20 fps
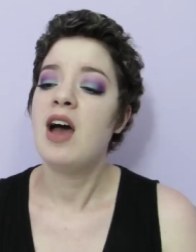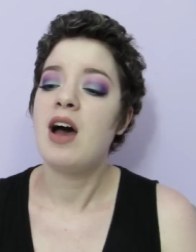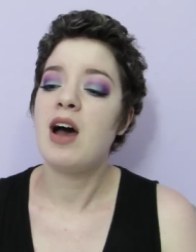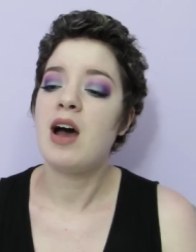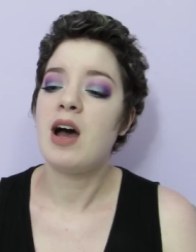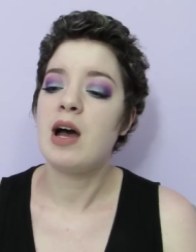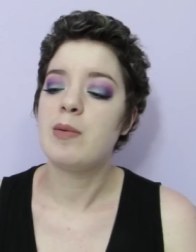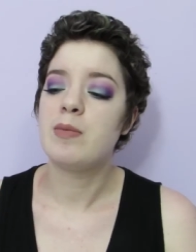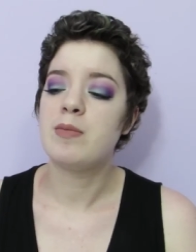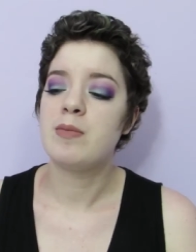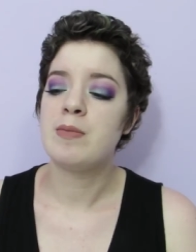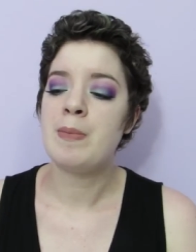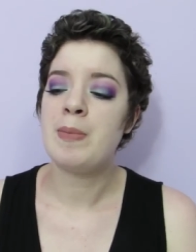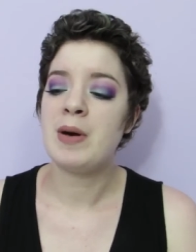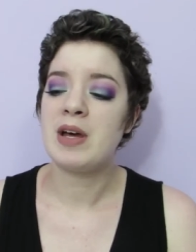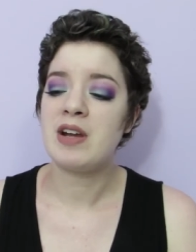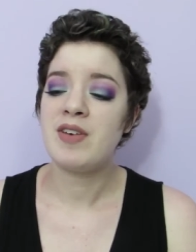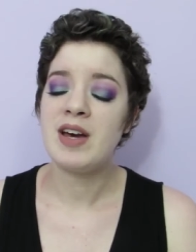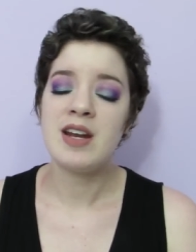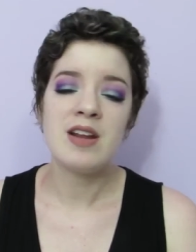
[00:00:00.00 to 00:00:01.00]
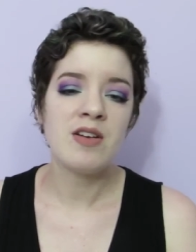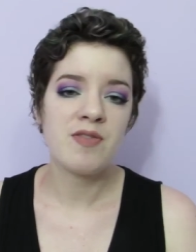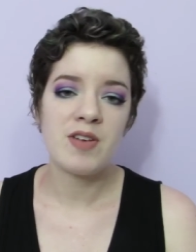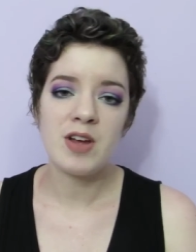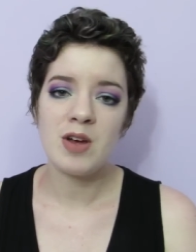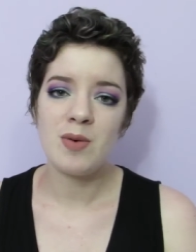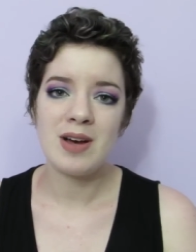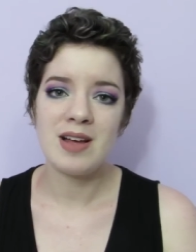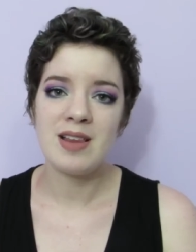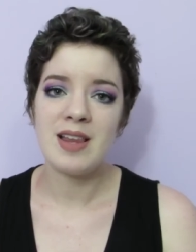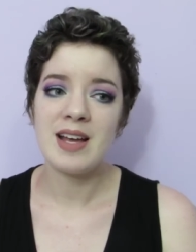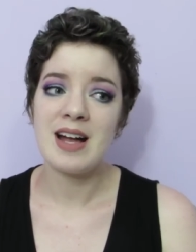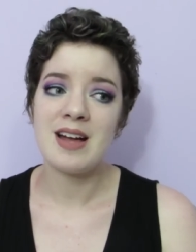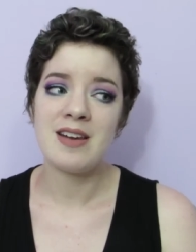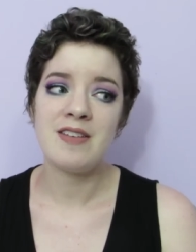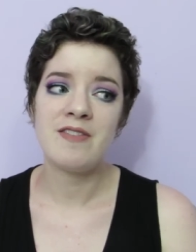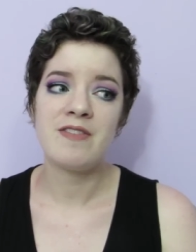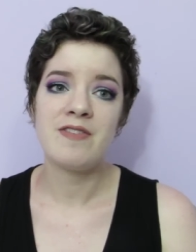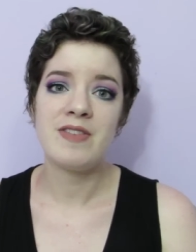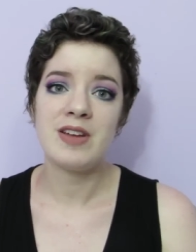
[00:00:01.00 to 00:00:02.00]
But if I didn't feel well, like I
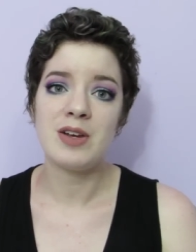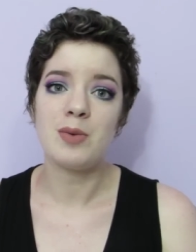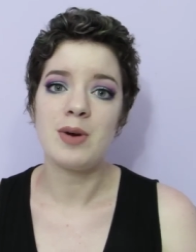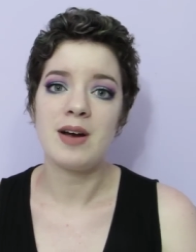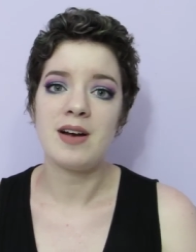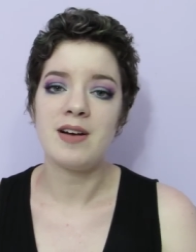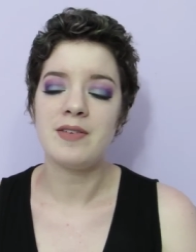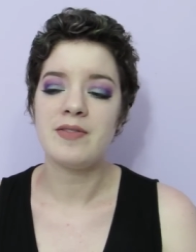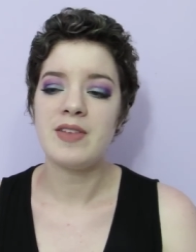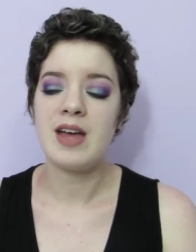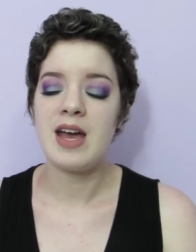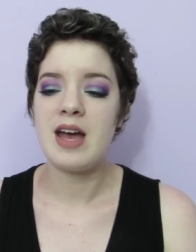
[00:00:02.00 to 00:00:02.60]
didn't feel well.